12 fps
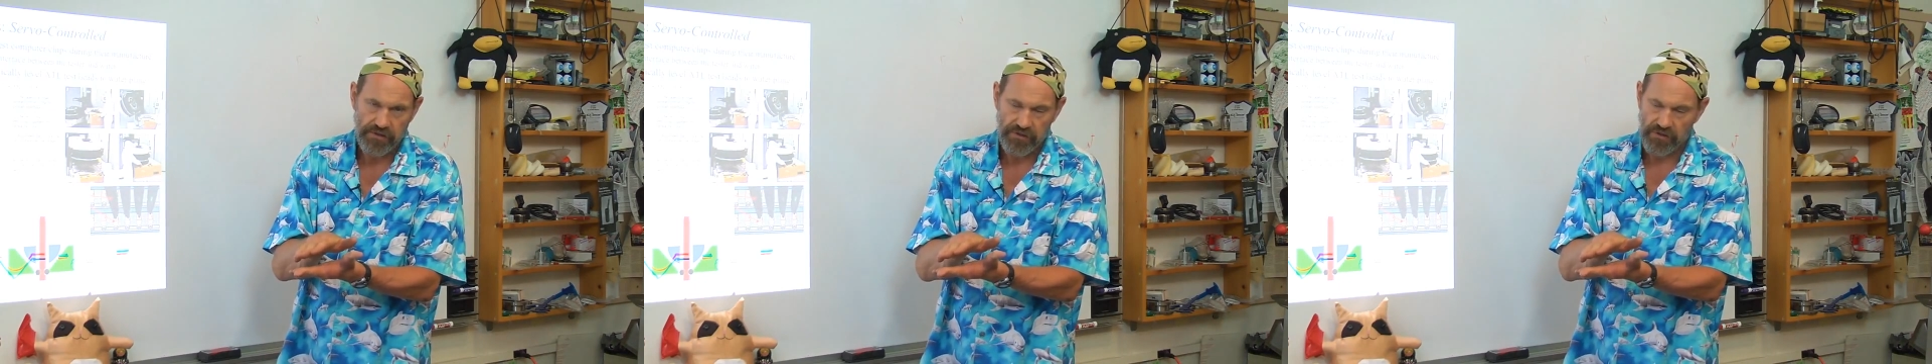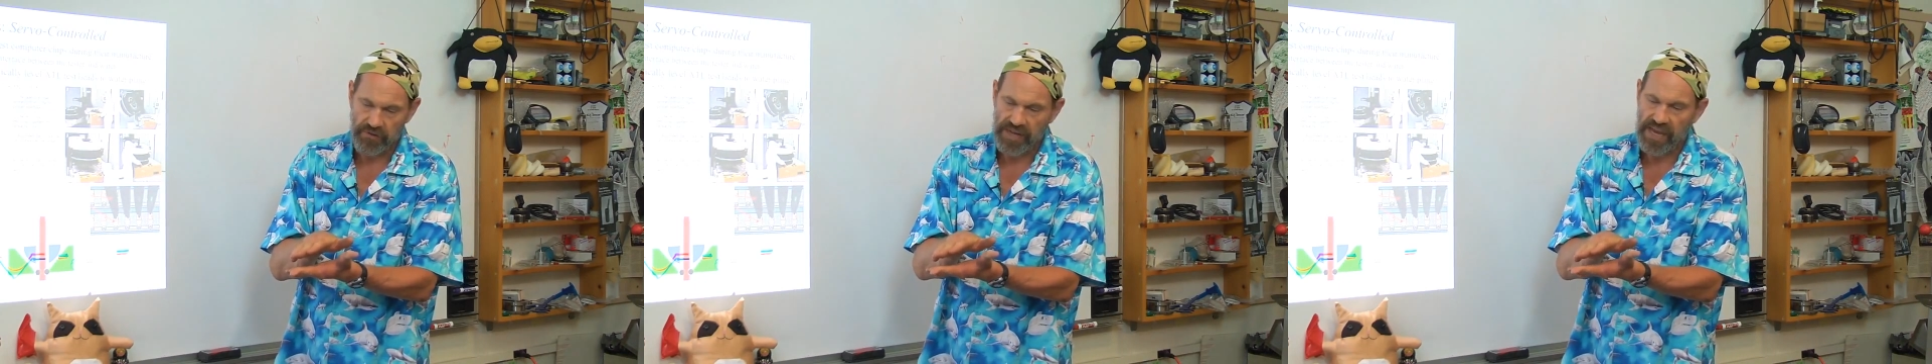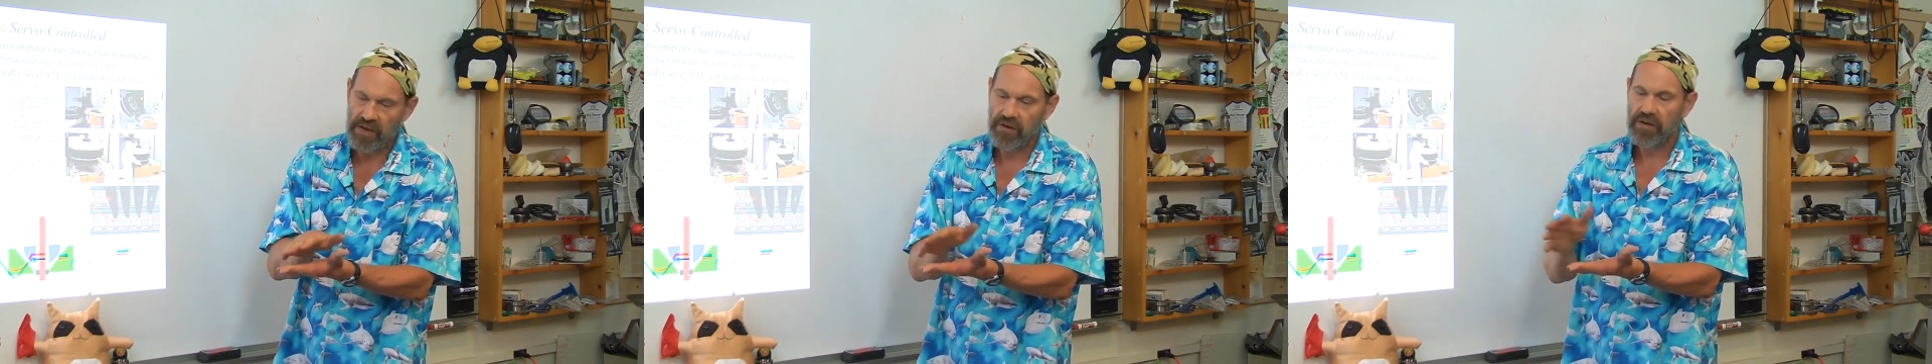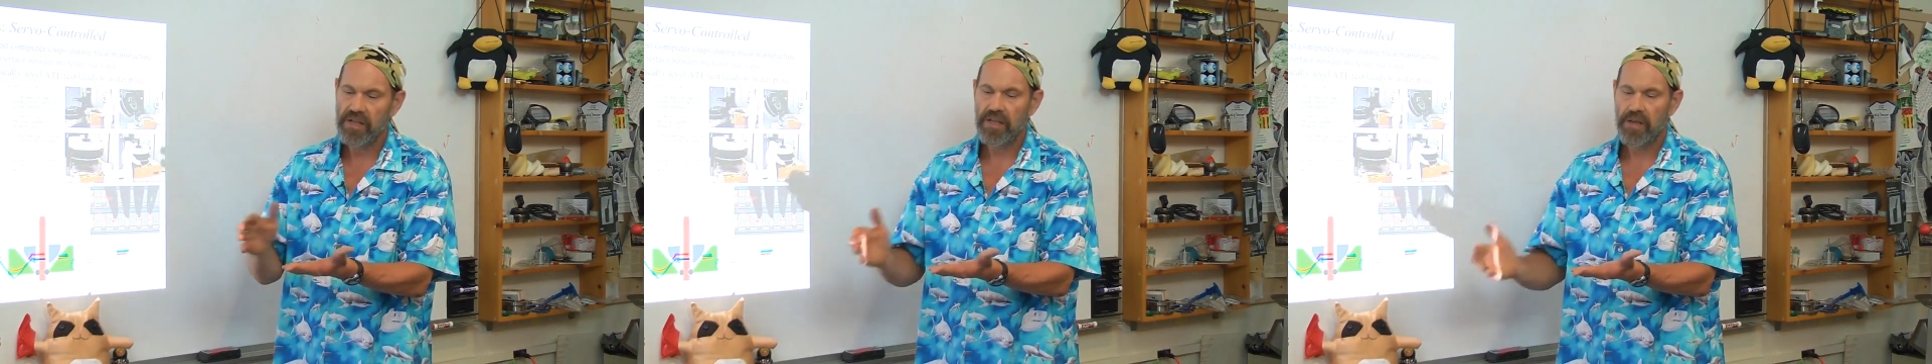So
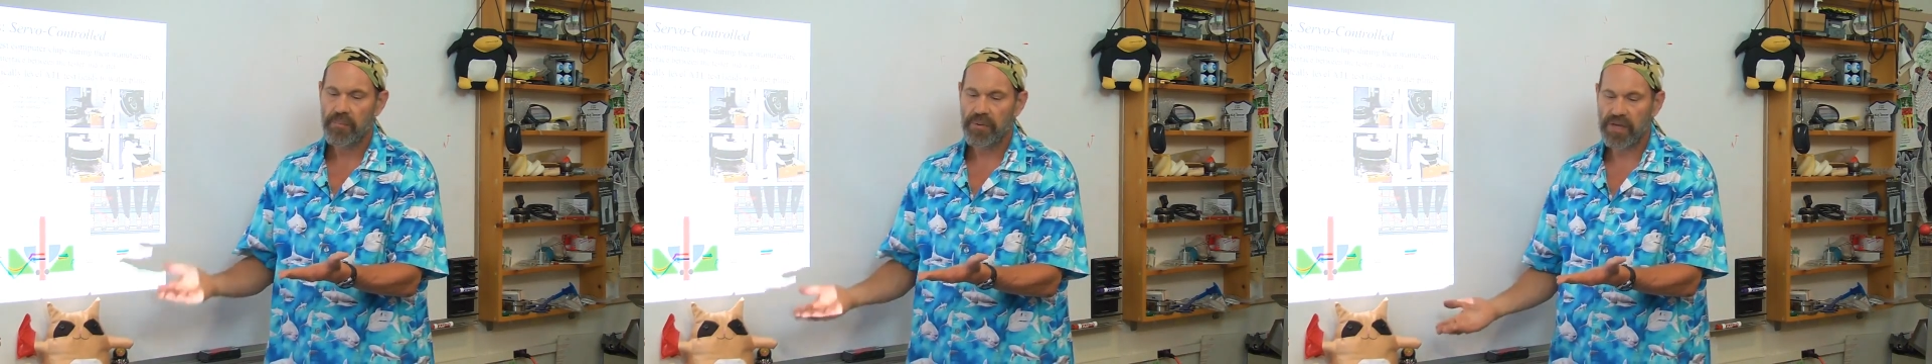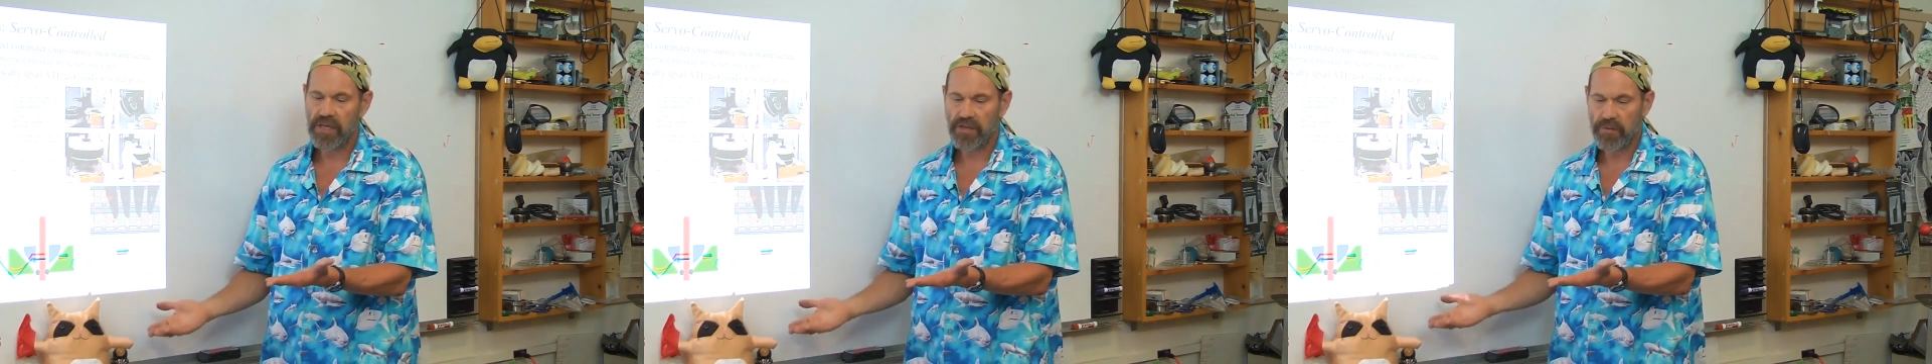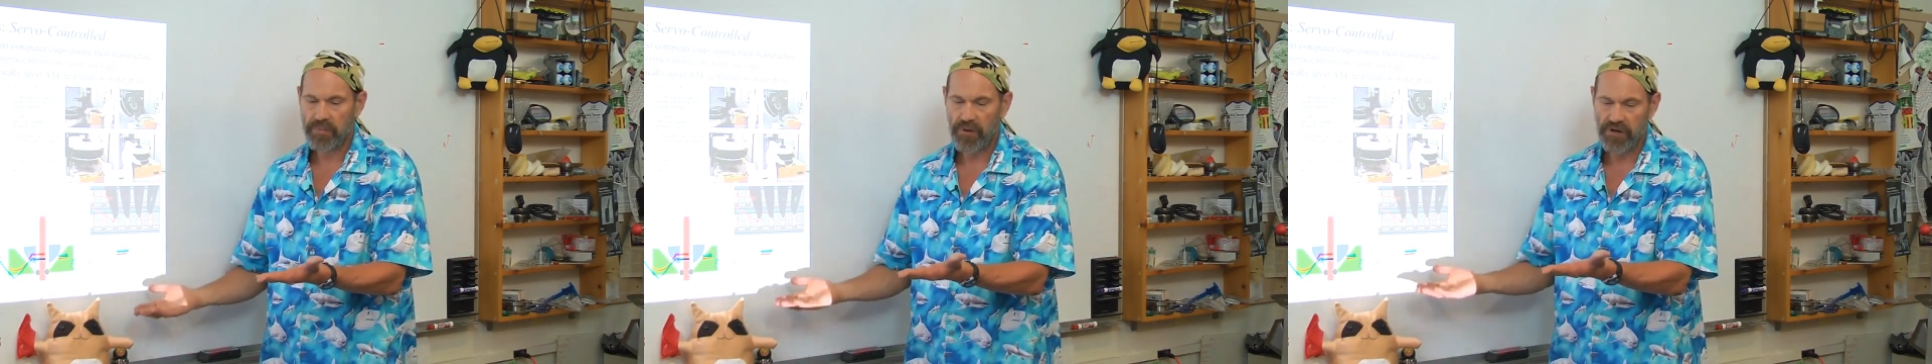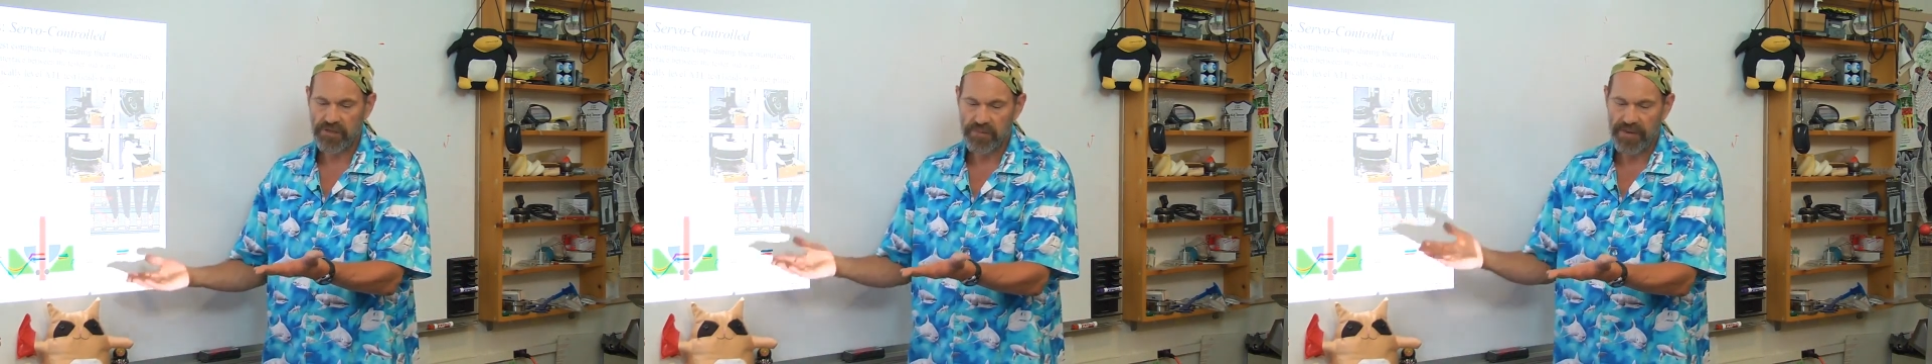now bringing the
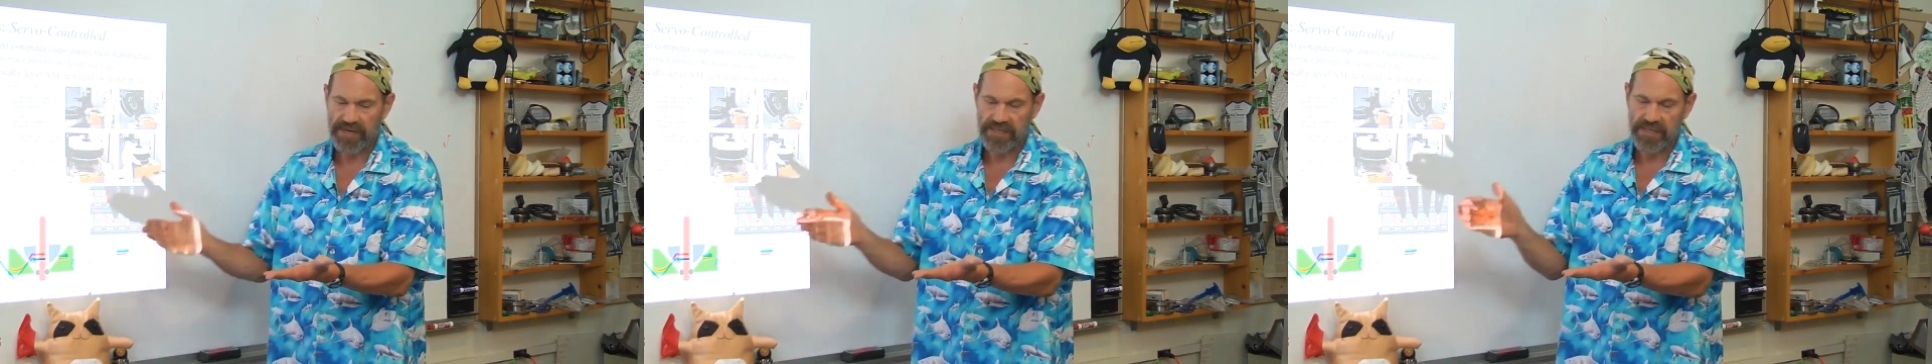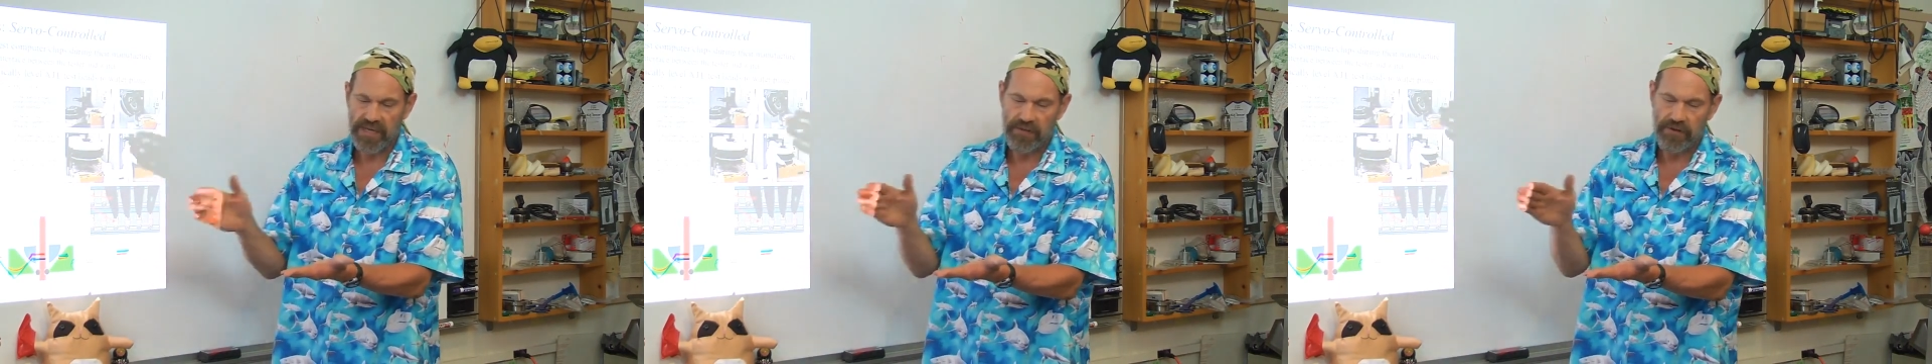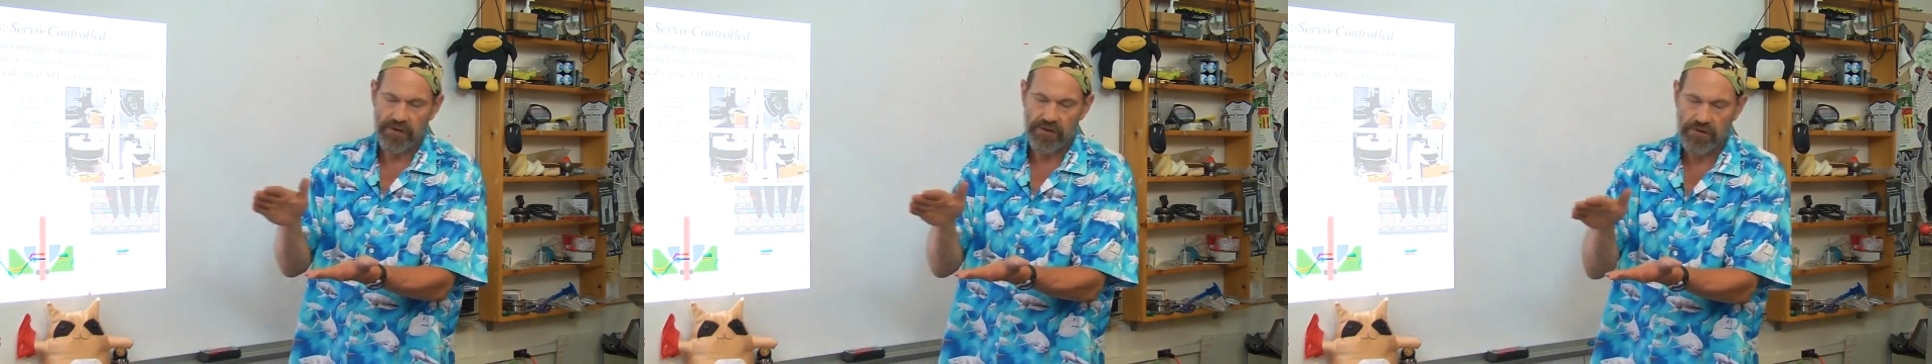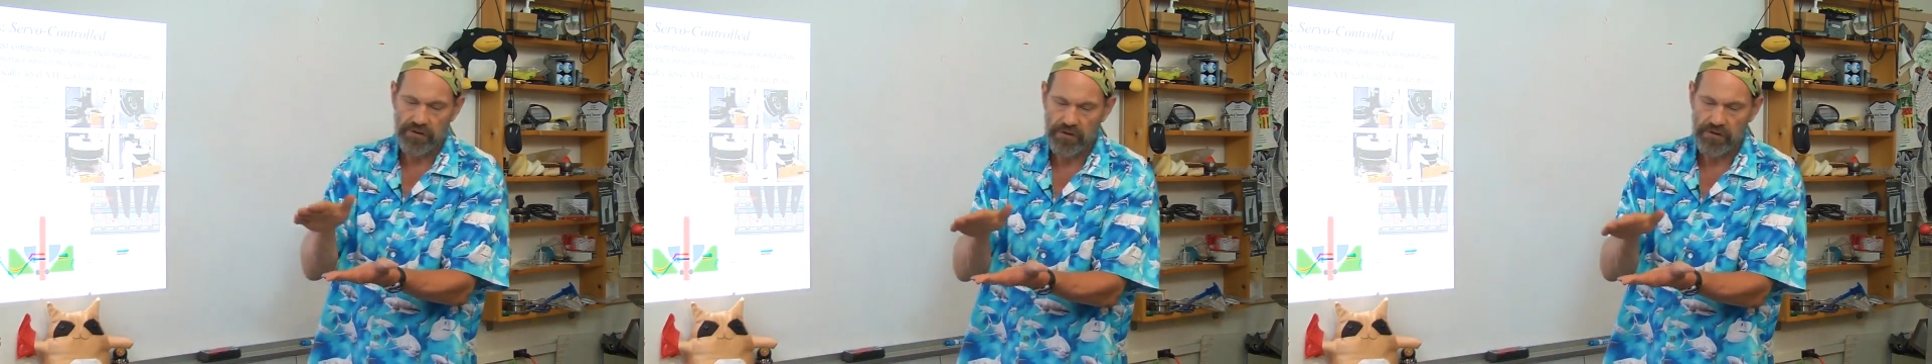parts back together